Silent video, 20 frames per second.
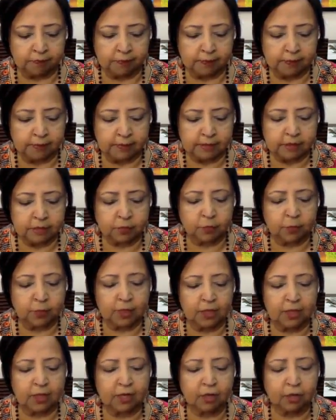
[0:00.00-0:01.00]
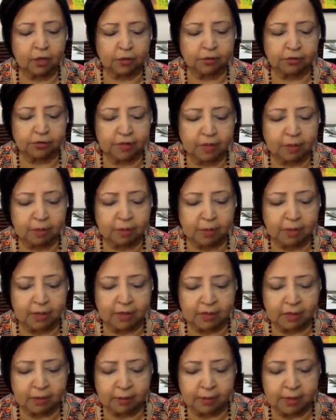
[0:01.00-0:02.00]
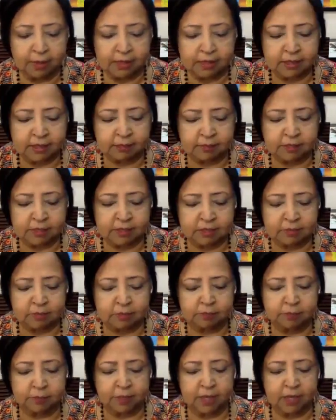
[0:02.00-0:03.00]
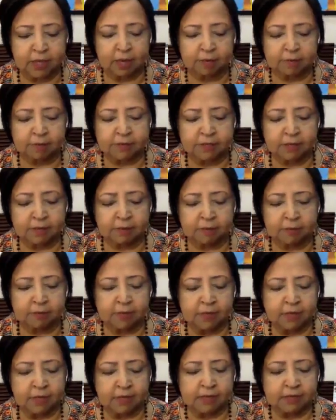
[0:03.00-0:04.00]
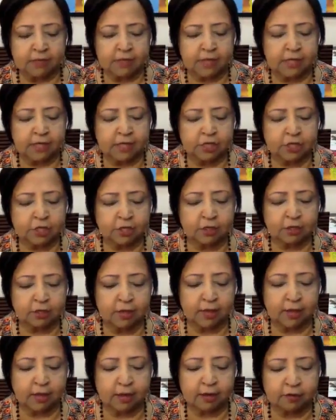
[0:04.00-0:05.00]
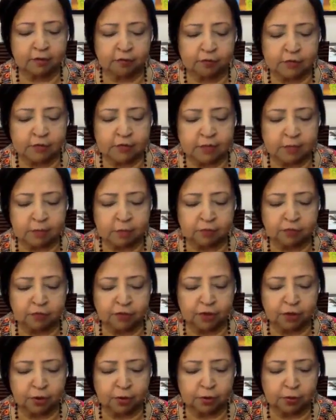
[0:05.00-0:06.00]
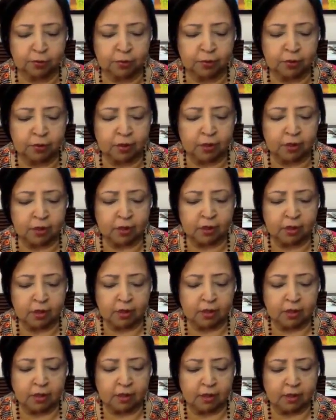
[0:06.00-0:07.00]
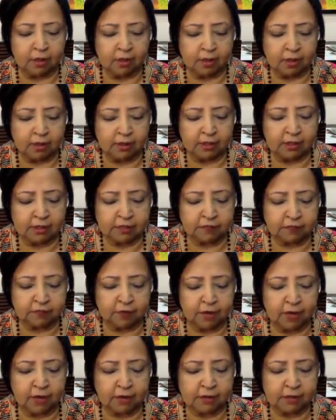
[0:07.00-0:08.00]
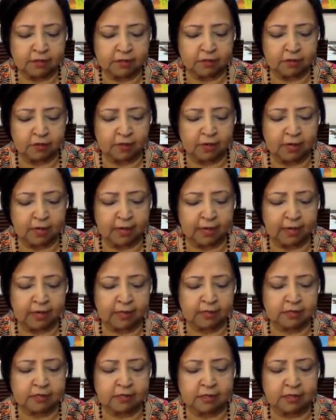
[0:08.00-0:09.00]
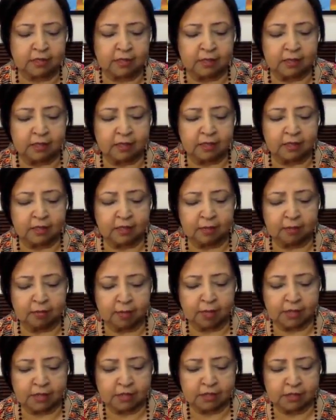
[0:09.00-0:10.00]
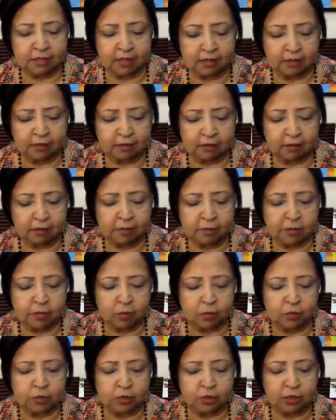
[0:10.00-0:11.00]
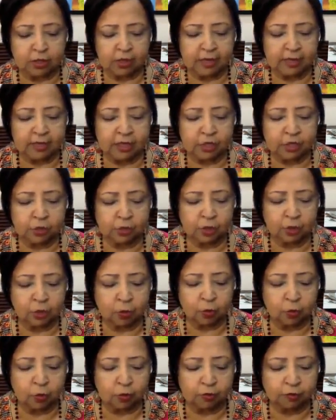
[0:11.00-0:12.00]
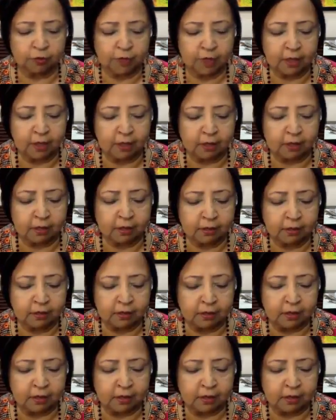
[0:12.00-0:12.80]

Just wiggle your thumb a little bit. I'm just picking up some tension there for some of you. That's fine, just relax. Imagine that thumb is also connected to the core of the earth.